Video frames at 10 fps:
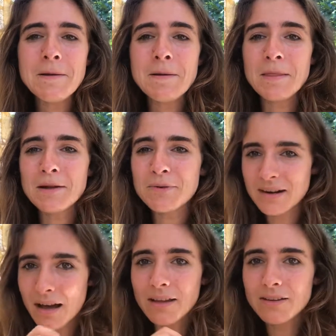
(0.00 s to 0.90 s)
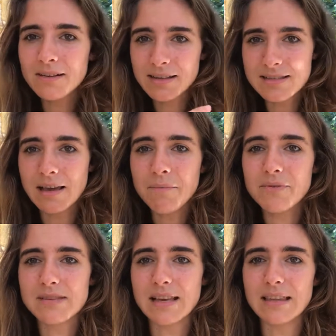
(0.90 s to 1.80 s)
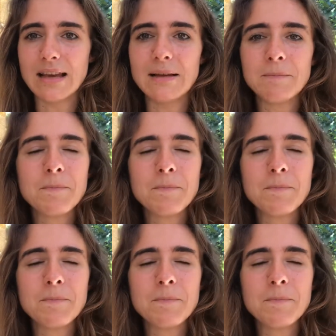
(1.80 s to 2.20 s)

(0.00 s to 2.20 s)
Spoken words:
And there were other examples like that